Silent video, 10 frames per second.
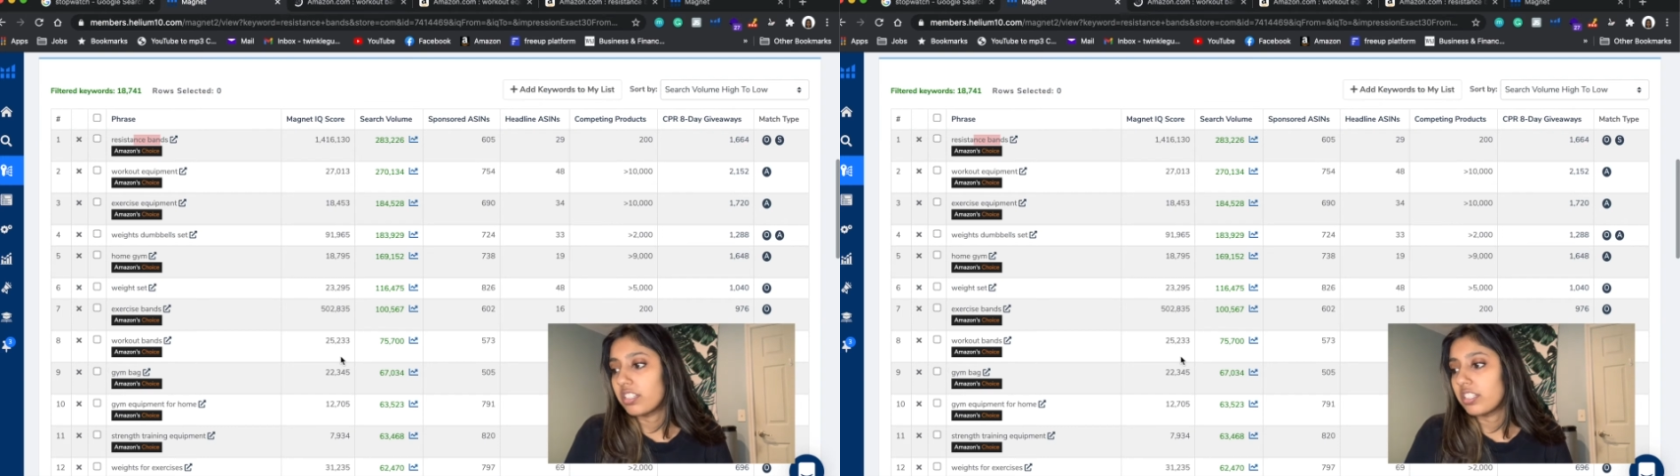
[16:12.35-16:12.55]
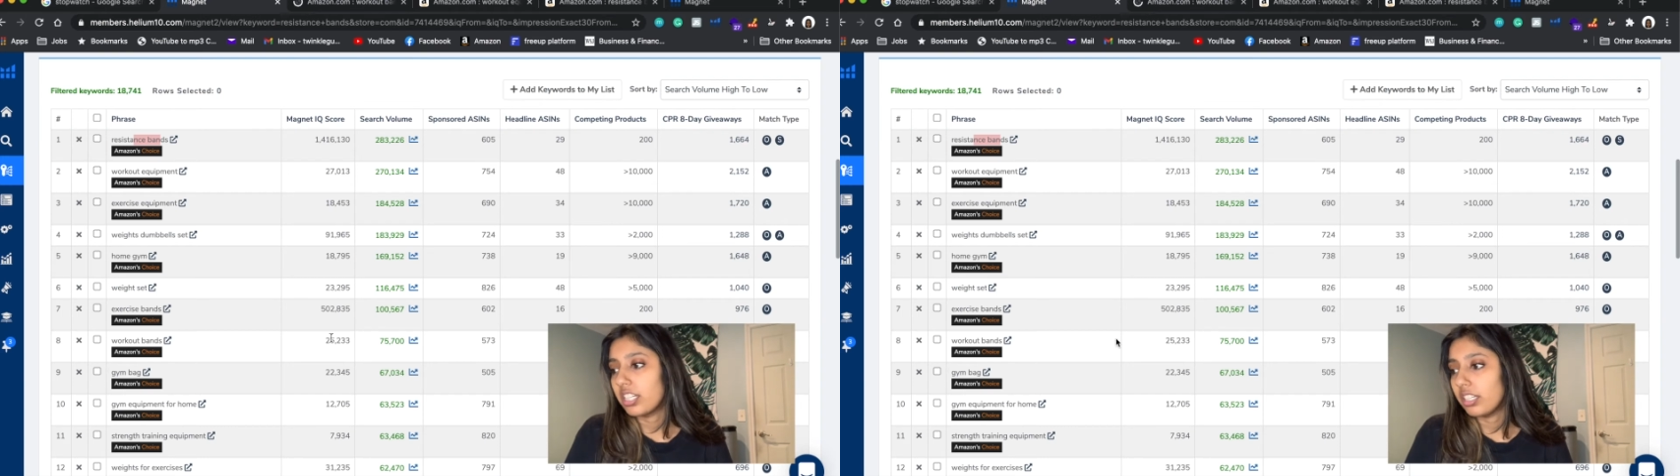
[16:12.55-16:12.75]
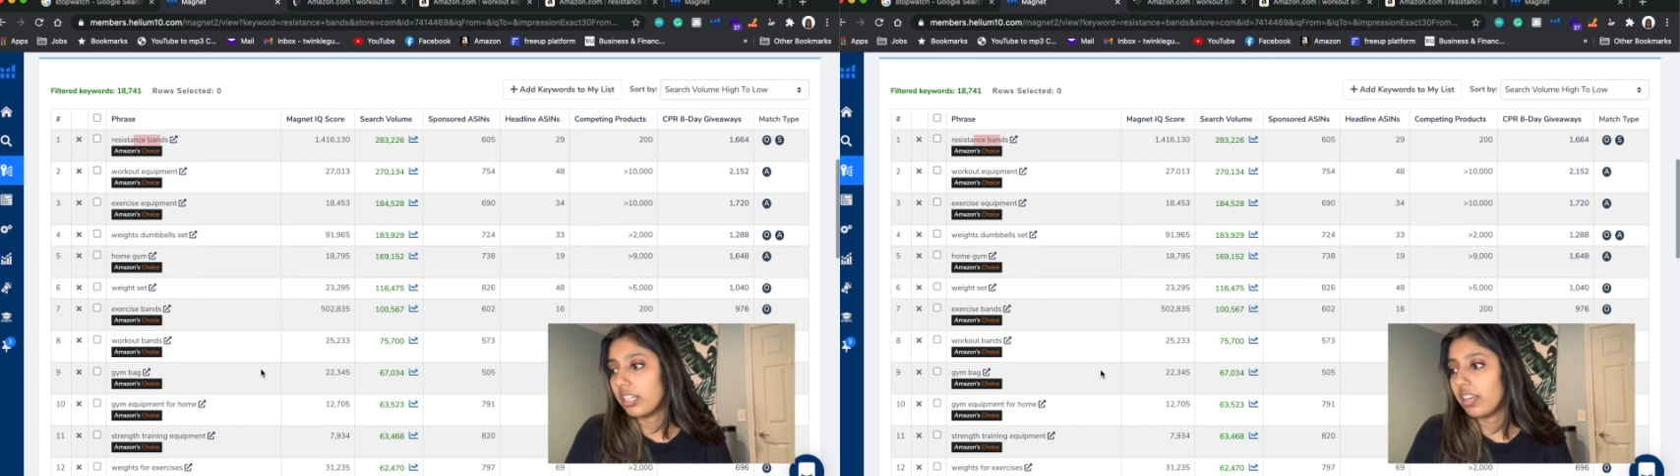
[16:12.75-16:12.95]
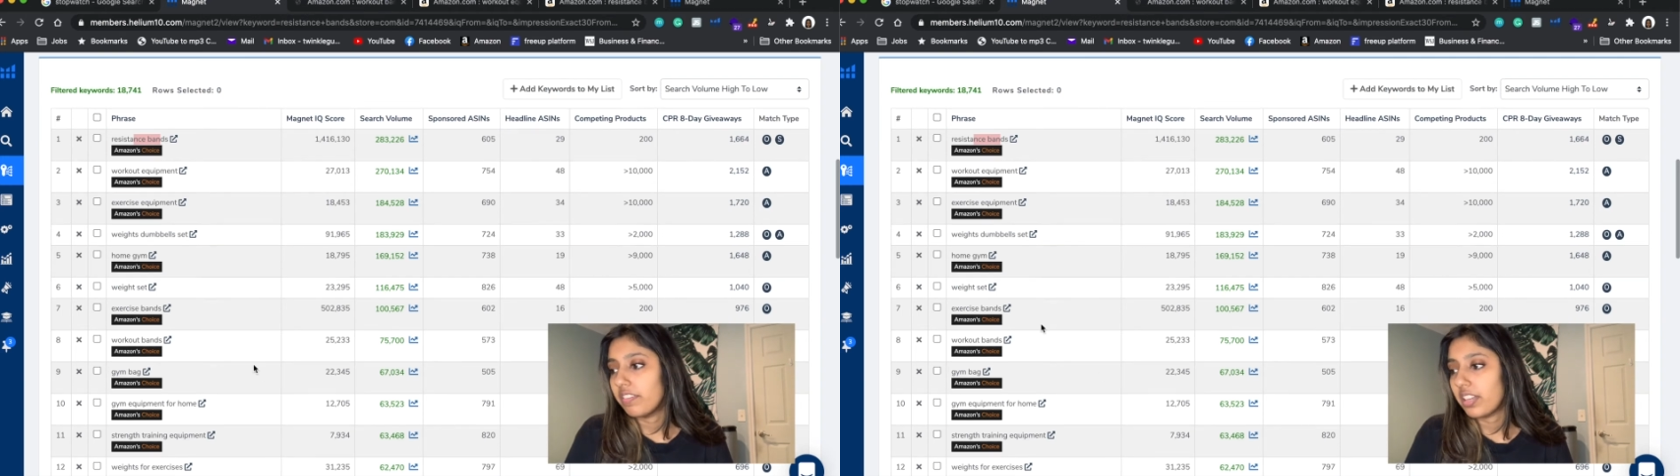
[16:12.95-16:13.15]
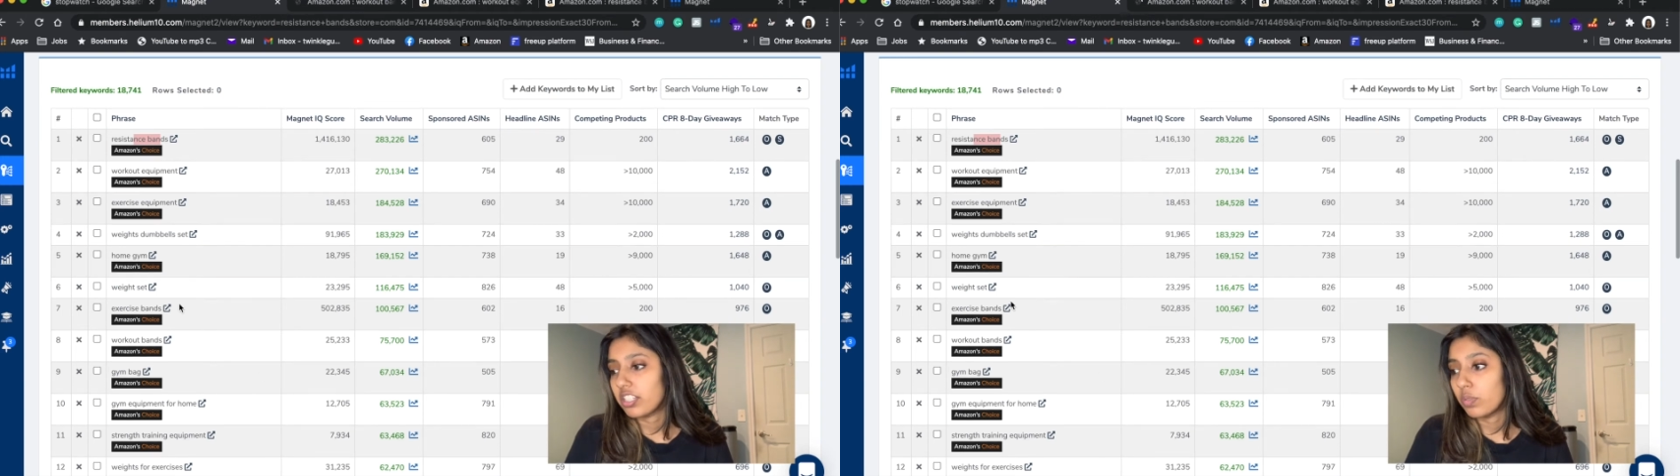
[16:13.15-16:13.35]
see if
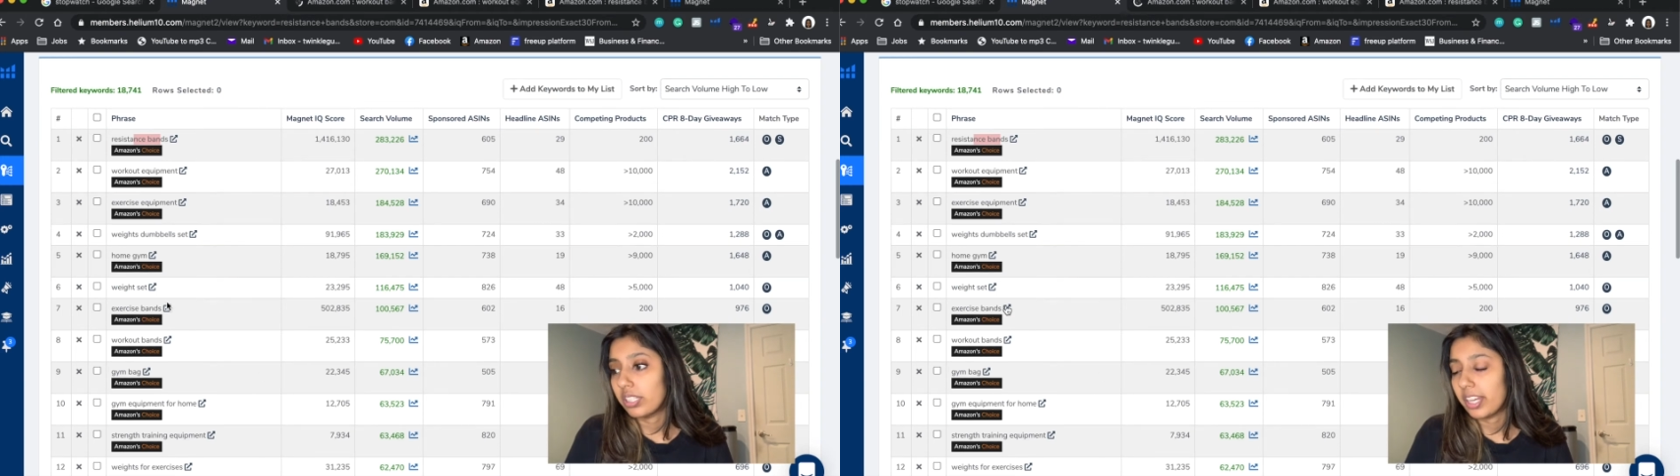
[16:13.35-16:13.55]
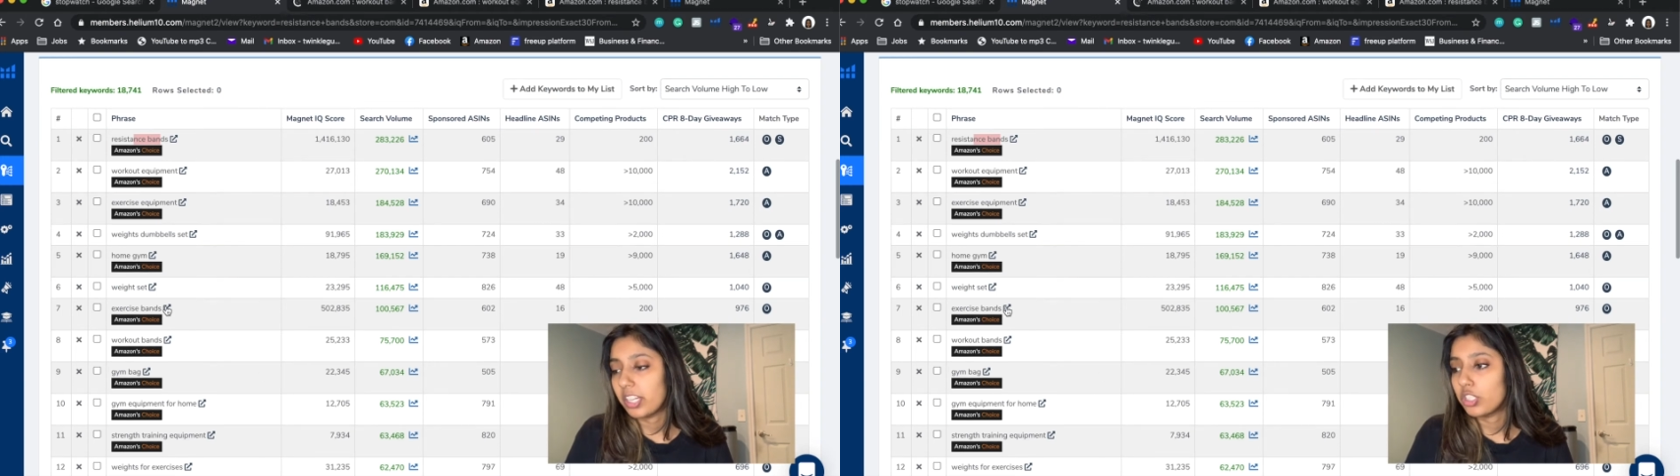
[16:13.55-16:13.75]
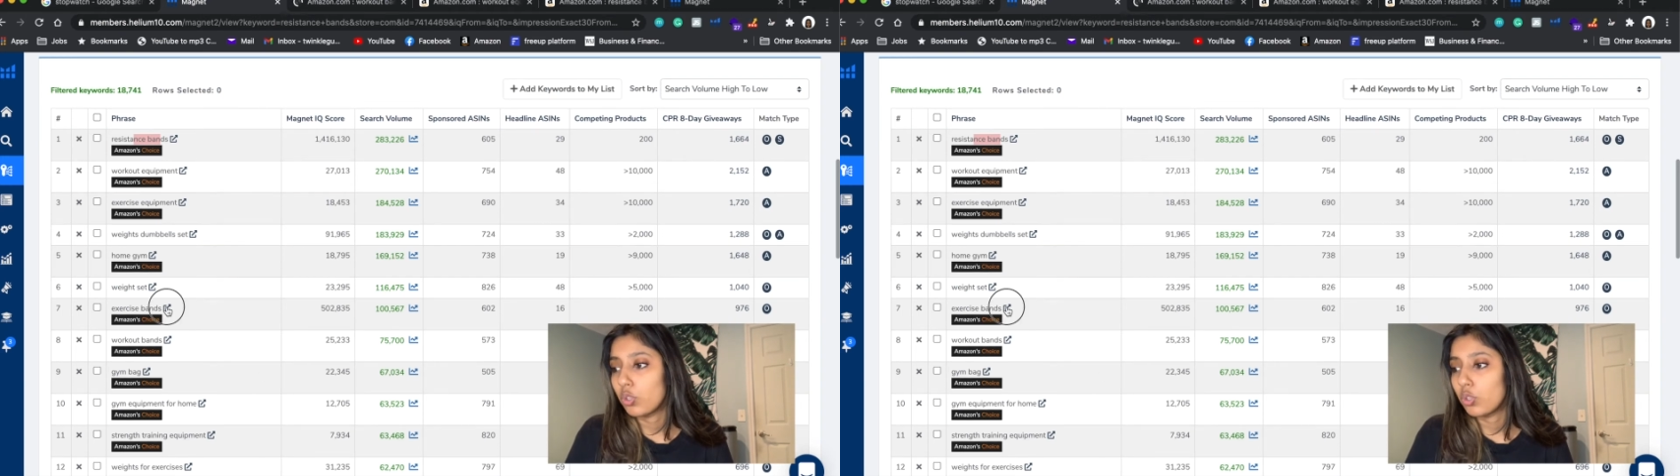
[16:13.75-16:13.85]
that's related to